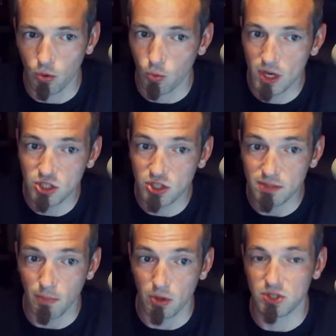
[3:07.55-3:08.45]

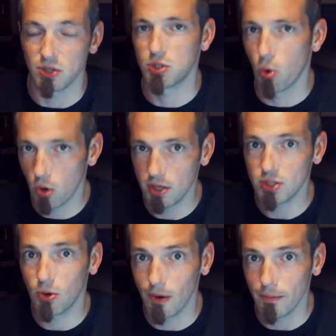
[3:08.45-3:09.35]
region's most notorious
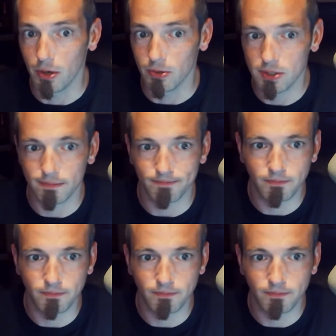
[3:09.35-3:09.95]
criminals.